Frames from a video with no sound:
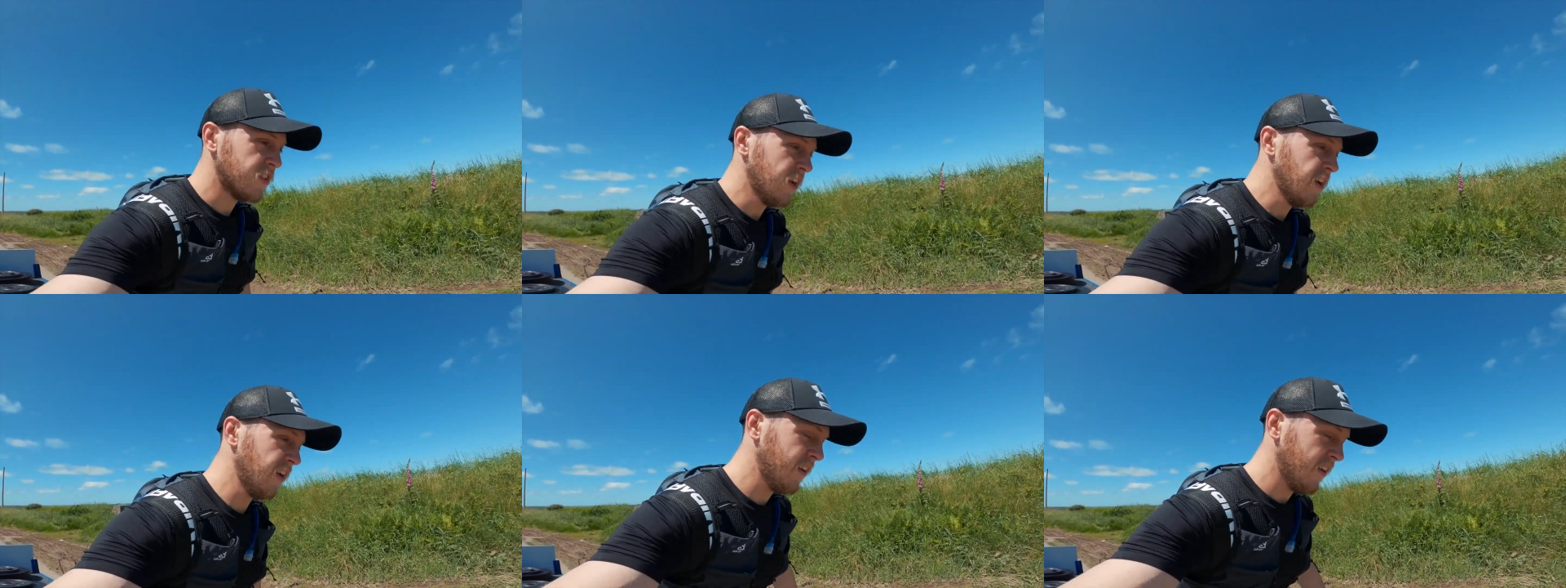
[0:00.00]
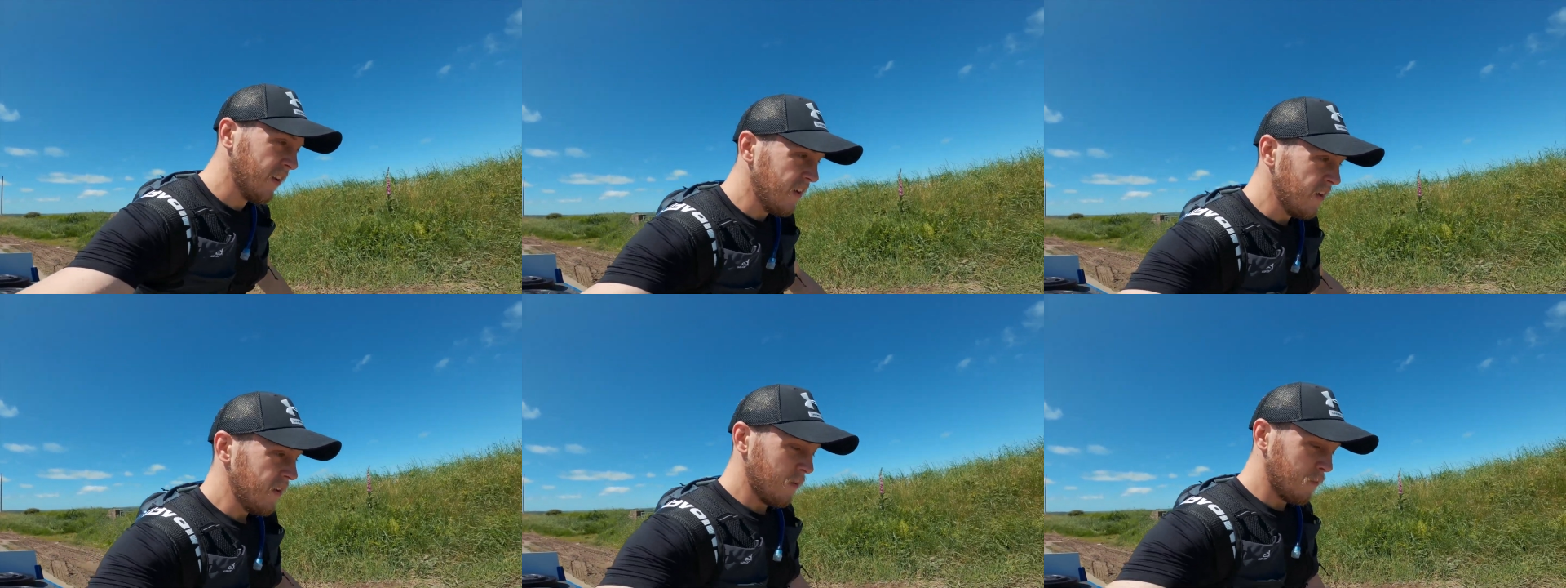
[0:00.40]

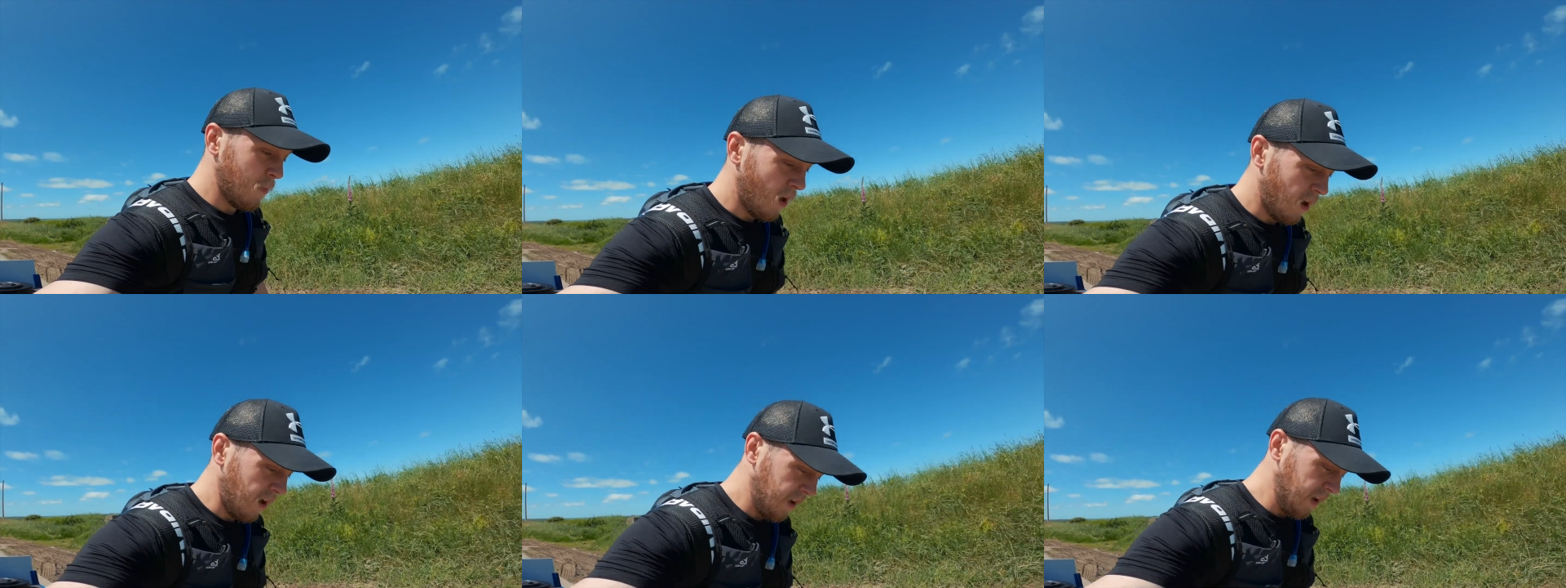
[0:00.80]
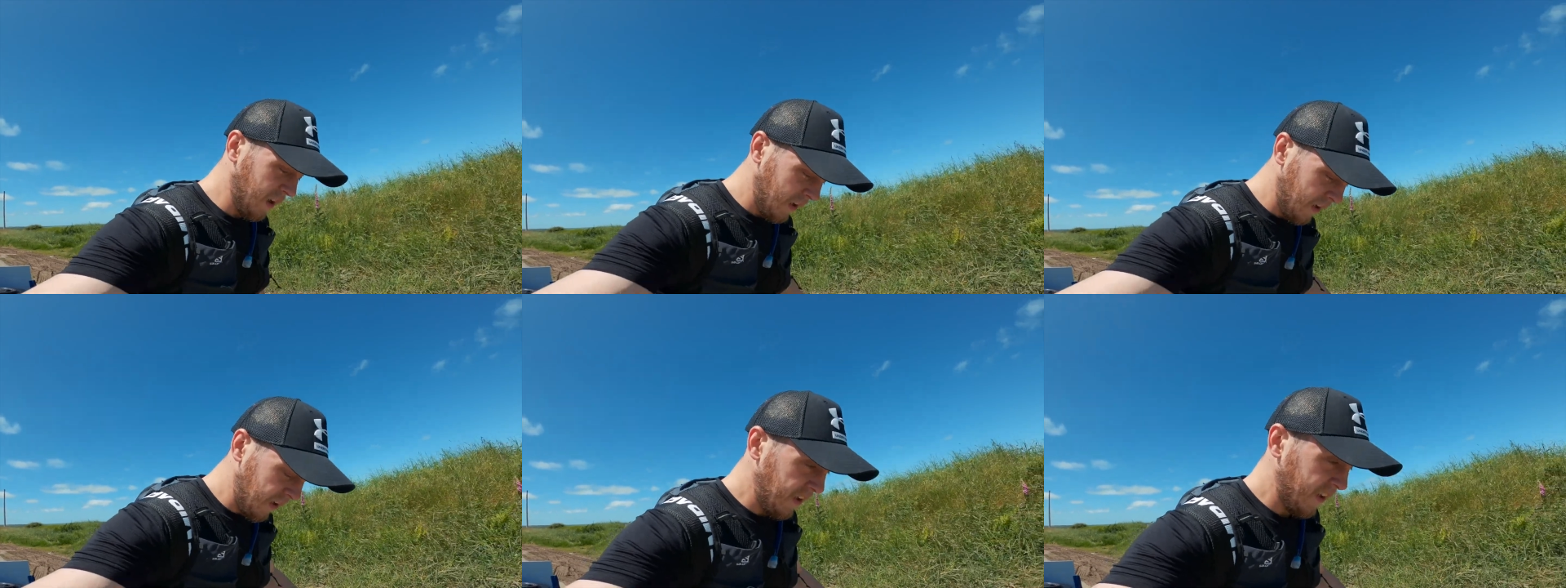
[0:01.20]
but
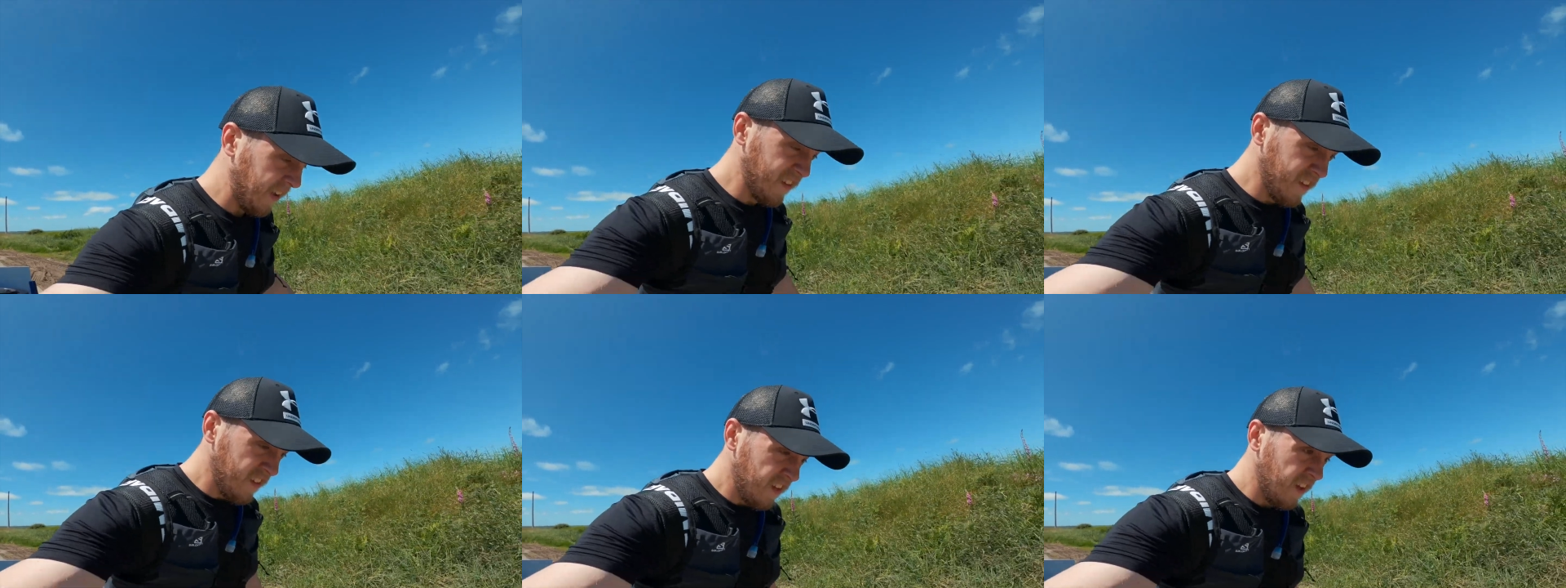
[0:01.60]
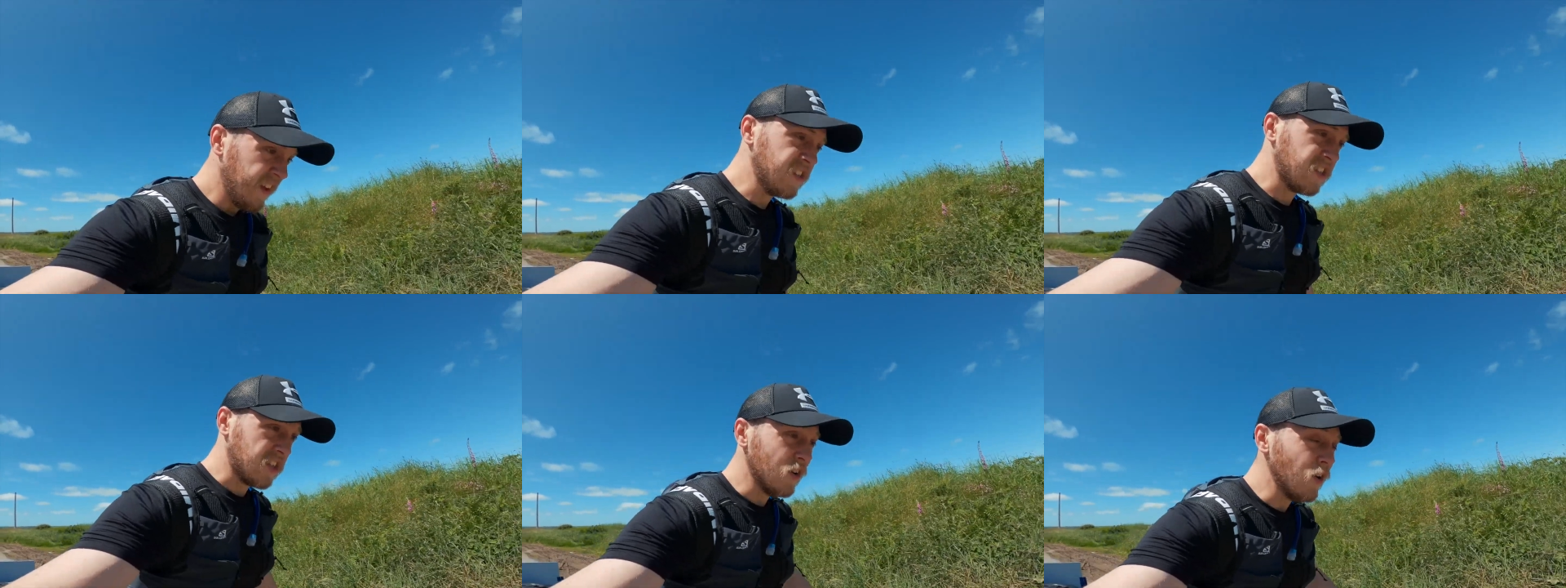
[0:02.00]

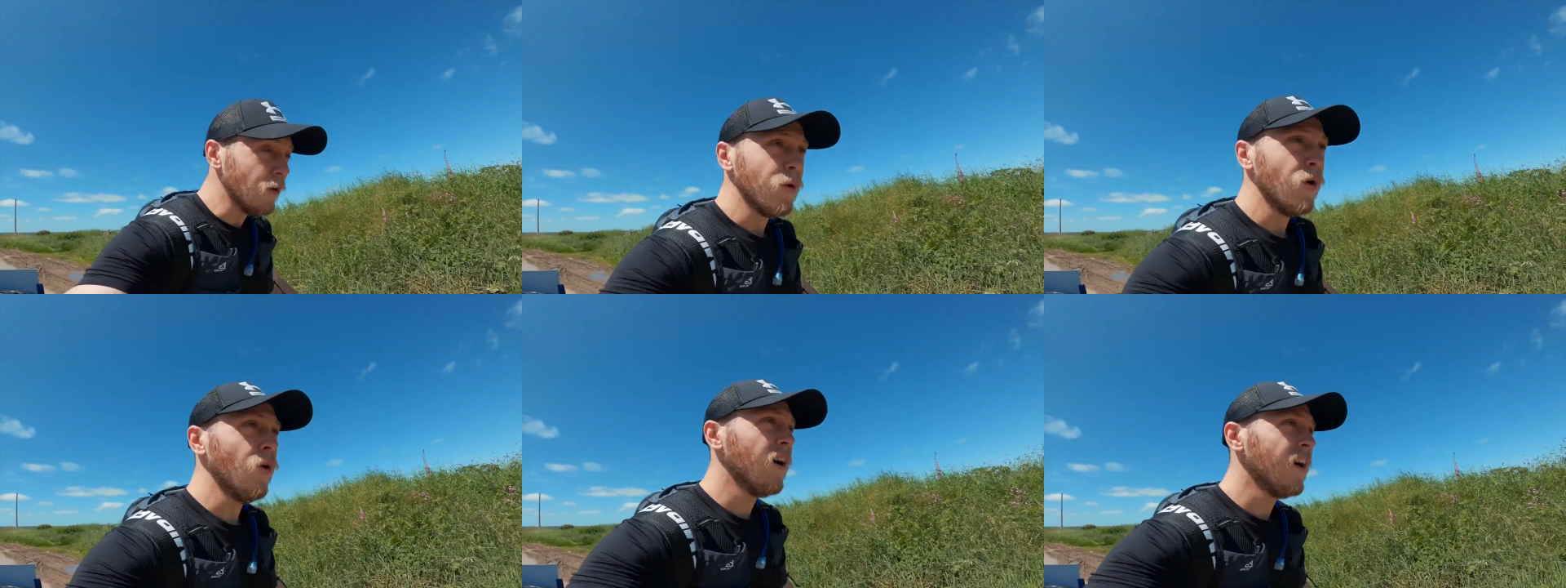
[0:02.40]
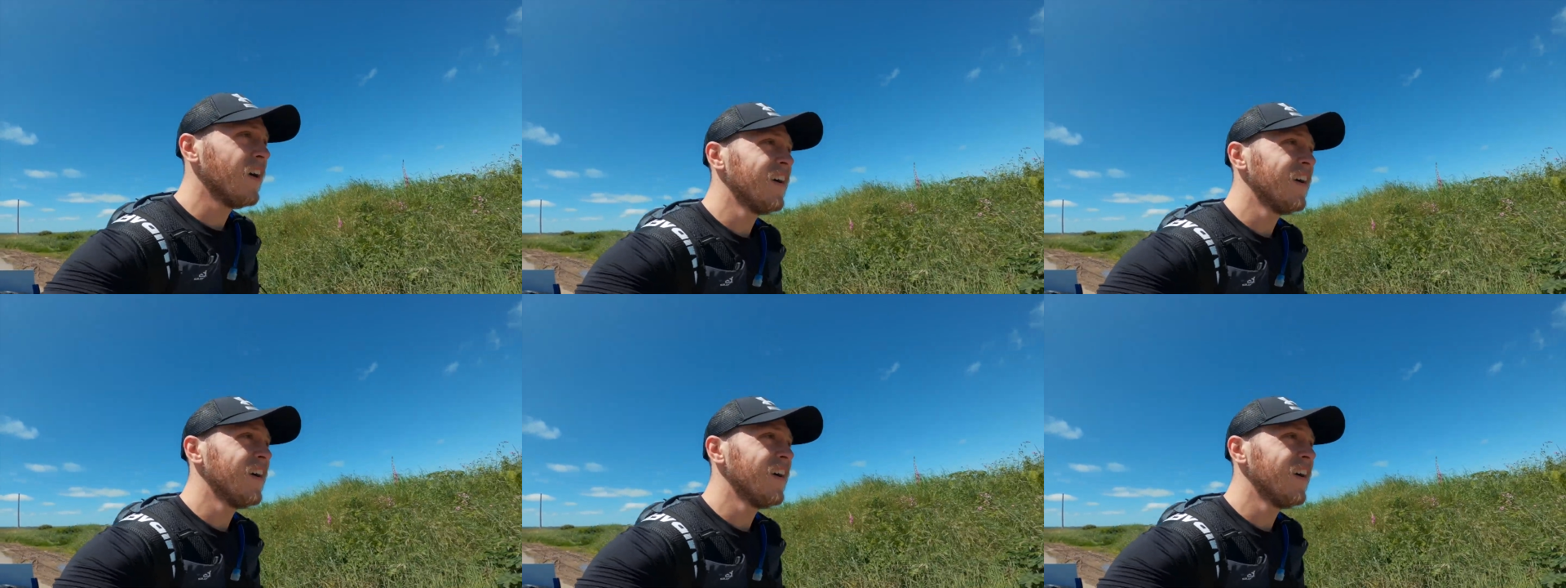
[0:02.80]
it's doable.